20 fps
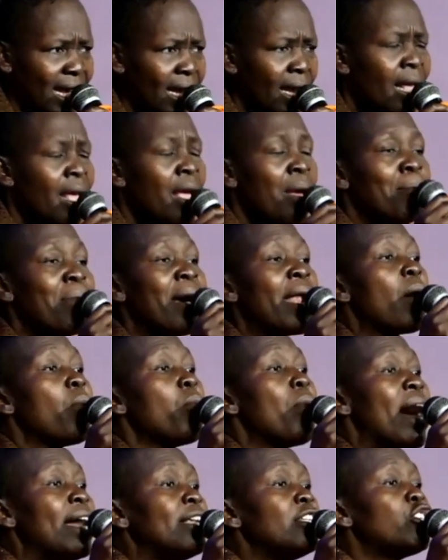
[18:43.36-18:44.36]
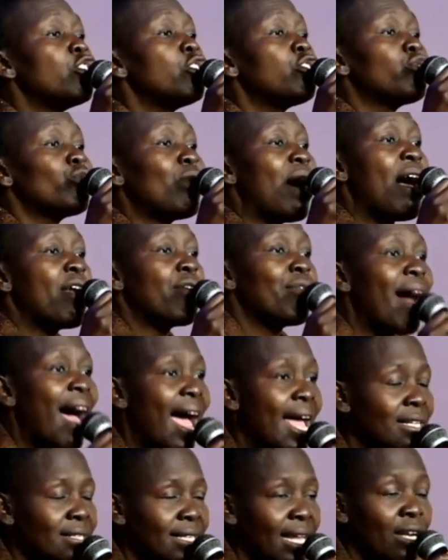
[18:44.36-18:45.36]
but I want you to arise
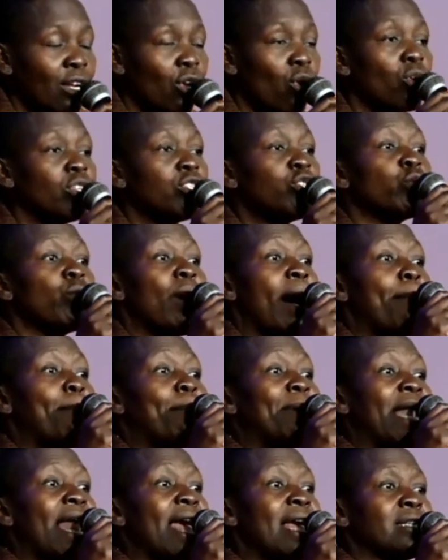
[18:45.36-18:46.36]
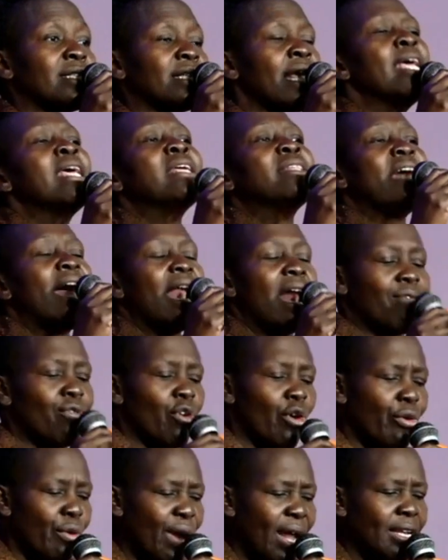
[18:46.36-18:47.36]
and go to a place that I've
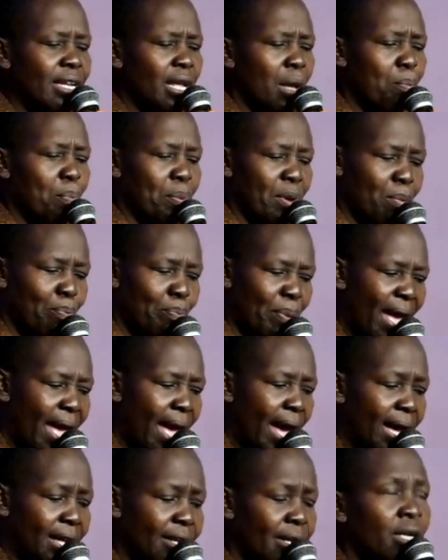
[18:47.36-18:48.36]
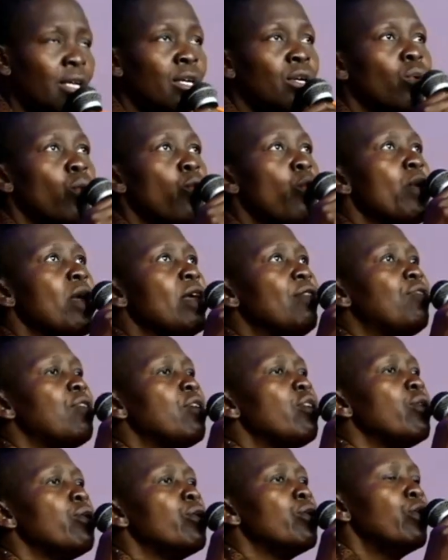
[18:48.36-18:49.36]
already prepared prepared with
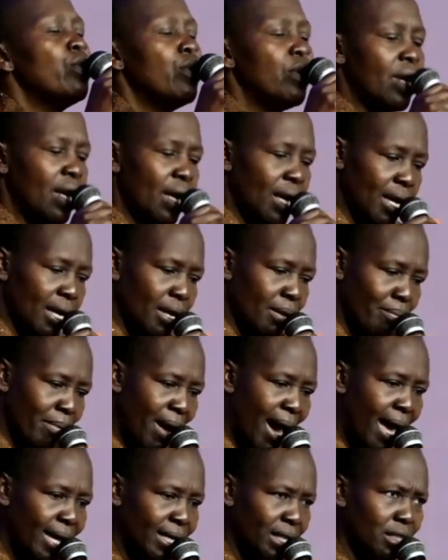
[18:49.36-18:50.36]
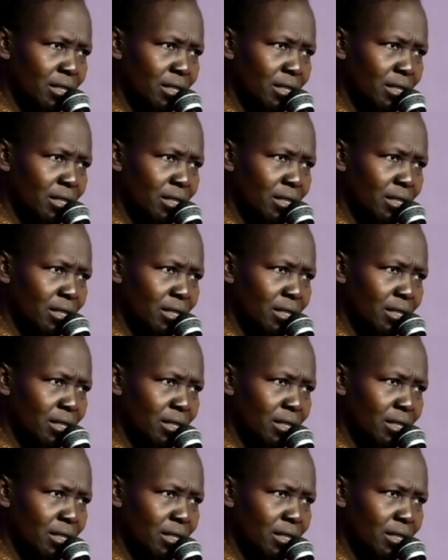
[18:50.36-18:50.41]
you in mind.